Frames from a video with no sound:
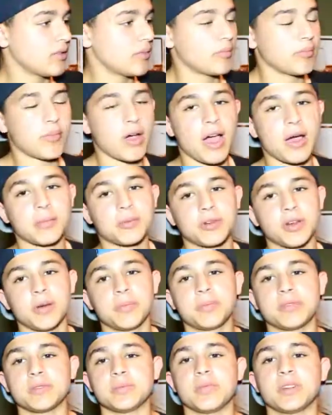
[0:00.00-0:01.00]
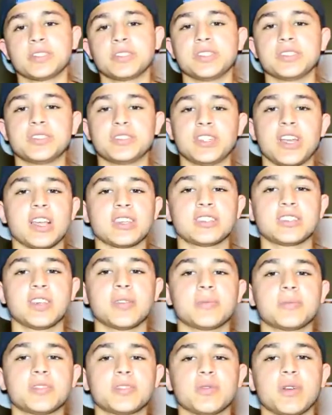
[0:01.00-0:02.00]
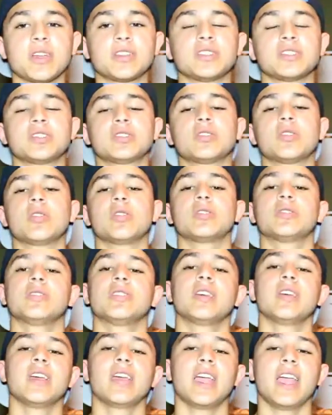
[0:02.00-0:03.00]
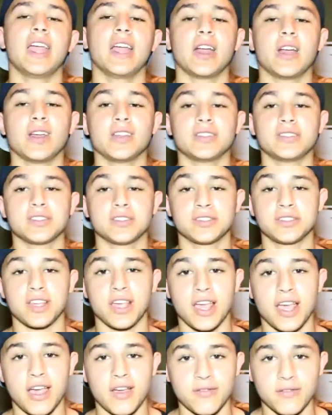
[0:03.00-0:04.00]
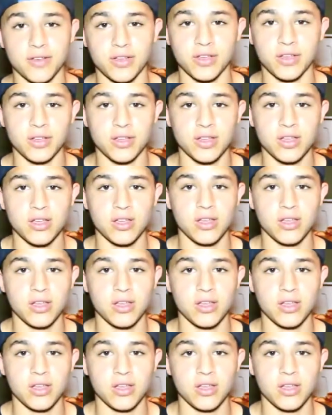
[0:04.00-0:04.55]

mob grip as much as Jessup, so I just told Aaron, since I have a